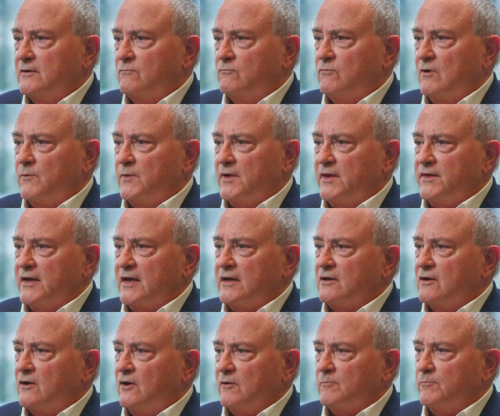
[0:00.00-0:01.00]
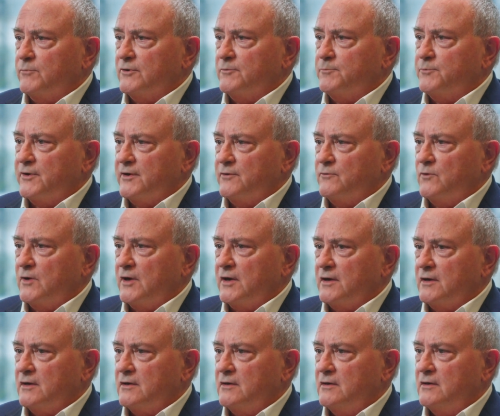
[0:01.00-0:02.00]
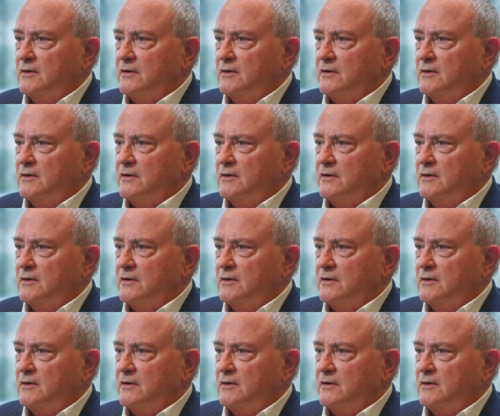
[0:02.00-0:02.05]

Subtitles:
what we then called Blueprint 1,